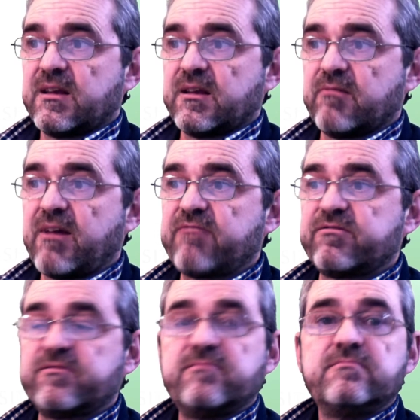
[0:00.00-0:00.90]

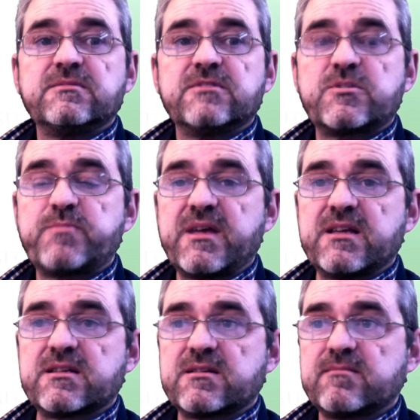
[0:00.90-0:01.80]
graph
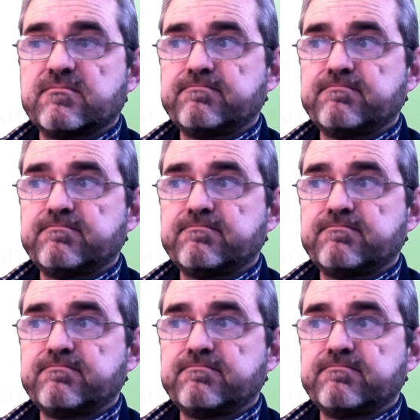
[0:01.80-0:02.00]
space,